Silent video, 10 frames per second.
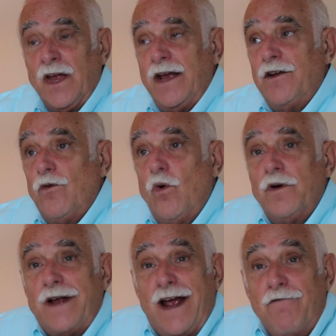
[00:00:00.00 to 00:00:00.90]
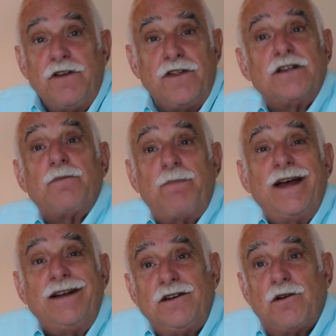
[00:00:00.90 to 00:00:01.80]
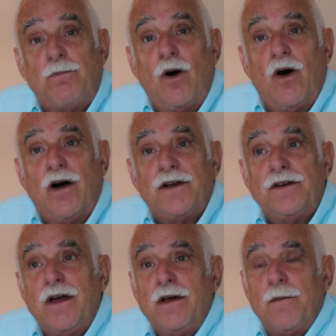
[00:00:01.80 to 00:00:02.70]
everything depended upon